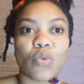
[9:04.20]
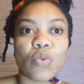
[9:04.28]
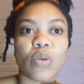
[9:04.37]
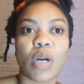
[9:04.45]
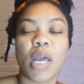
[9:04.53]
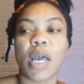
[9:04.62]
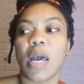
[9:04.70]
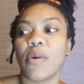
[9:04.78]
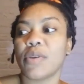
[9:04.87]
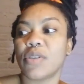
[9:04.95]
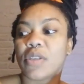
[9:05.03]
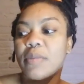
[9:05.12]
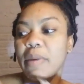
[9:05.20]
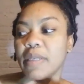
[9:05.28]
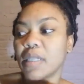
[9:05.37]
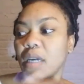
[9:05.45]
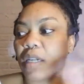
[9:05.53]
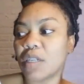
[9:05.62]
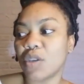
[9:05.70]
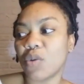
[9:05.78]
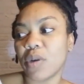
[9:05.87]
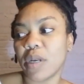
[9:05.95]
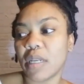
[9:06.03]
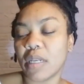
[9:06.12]
two, I was just basically
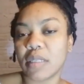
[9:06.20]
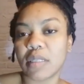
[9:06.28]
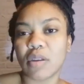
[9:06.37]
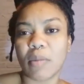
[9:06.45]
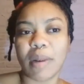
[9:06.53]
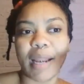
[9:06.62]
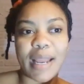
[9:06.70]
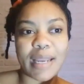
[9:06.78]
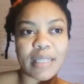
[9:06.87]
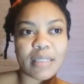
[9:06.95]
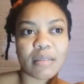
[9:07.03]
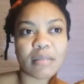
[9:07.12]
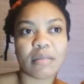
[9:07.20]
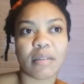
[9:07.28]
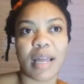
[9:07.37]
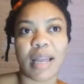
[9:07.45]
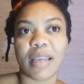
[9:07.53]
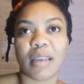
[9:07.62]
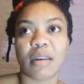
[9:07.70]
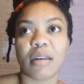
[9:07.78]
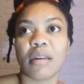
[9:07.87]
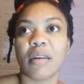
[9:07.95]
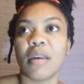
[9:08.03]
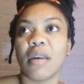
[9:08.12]
doing some light,
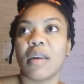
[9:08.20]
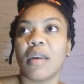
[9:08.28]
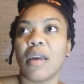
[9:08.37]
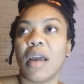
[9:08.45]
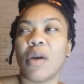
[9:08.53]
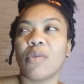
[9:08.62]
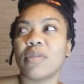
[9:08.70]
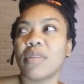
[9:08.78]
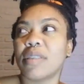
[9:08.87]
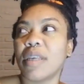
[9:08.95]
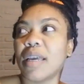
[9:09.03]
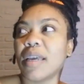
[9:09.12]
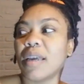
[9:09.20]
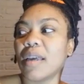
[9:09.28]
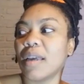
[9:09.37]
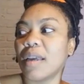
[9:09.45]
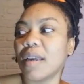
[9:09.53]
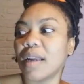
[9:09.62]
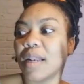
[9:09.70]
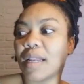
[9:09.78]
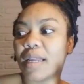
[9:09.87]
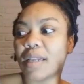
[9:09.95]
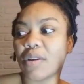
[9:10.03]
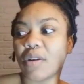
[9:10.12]
like, I wouldn't say
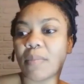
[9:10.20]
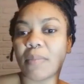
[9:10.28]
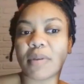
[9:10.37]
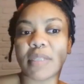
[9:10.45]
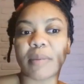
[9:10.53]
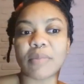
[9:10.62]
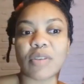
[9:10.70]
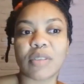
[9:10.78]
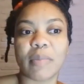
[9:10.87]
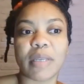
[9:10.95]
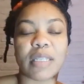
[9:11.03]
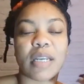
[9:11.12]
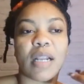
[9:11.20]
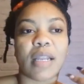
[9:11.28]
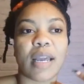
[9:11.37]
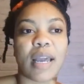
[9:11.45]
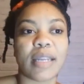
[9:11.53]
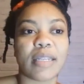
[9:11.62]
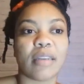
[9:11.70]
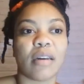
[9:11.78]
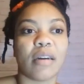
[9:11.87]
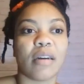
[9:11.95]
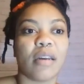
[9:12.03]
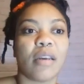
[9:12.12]
cleaning up, but I'm just basically kind
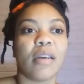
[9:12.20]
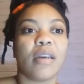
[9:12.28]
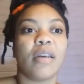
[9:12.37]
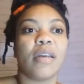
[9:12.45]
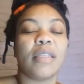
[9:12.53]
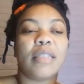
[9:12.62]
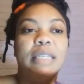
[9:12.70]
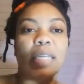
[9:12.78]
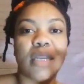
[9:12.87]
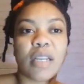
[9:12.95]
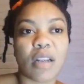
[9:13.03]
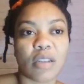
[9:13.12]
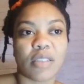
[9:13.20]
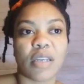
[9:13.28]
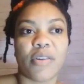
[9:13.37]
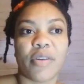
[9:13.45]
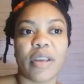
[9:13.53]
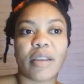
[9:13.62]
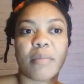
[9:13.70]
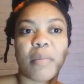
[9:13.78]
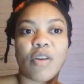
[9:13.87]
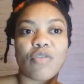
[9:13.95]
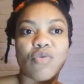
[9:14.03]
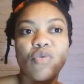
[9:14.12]
of decluttering
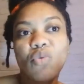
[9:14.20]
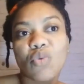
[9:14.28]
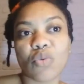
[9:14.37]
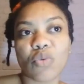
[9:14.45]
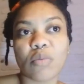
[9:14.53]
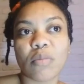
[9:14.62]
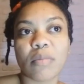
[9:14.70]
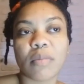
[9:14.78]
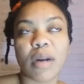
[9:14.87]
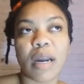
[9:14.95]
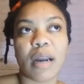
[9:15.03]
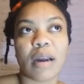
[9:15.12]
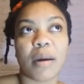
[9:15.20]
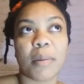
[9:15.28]
my room.